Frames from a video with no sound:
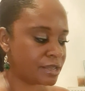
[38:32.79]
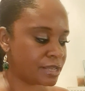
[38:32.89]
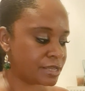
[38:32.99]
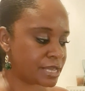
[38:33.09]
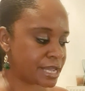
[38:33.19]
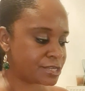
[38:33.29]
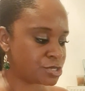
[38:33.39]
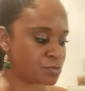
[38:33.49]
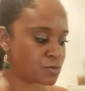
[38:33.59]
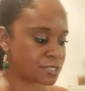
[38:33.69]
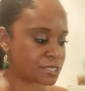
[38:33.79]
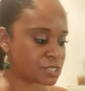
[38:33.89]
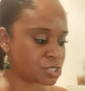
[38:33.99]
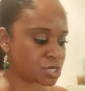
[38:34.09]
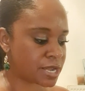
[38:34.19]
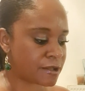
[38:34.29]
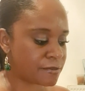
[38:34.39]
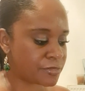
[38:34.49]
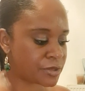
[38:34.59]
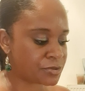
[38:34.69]
in case you wanted to try
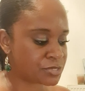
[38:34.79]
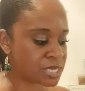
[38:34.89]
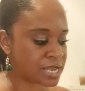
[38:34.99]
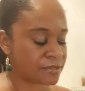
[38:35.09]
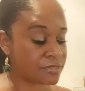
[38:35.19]
out those.